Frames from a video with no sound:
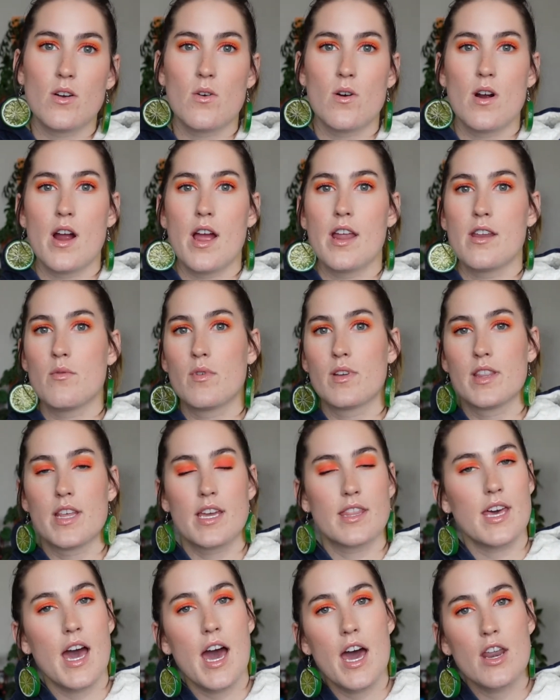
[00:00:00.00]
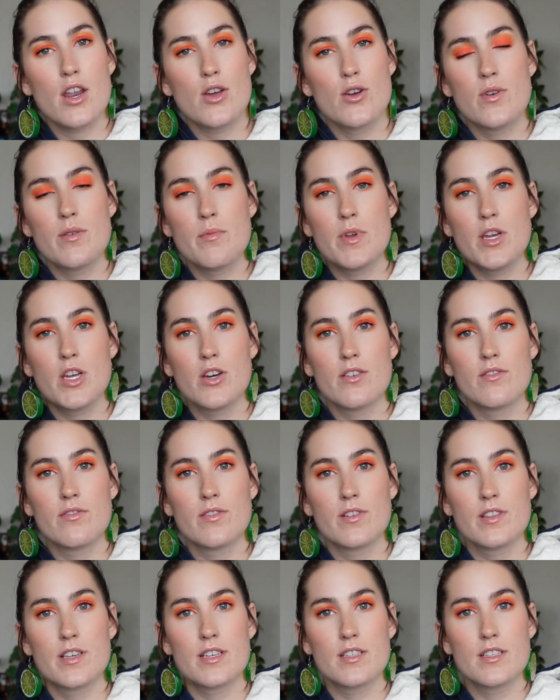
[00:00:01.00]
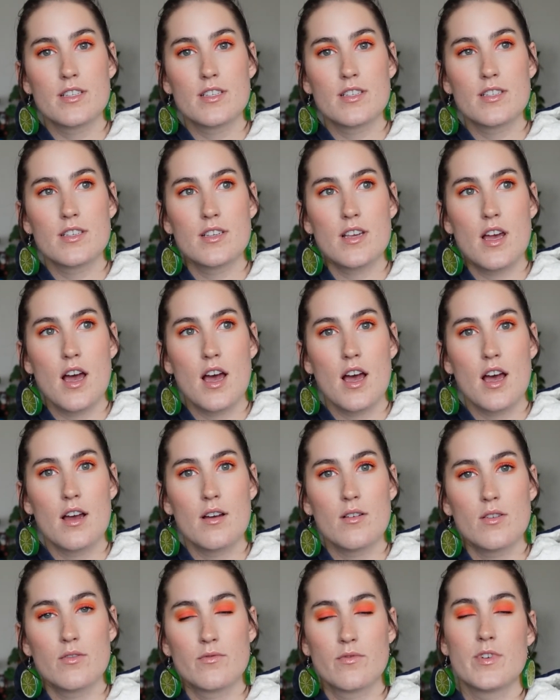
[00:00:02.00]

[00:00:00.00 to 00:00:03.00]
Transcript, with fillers: or anyone like that who would be good for this, uh,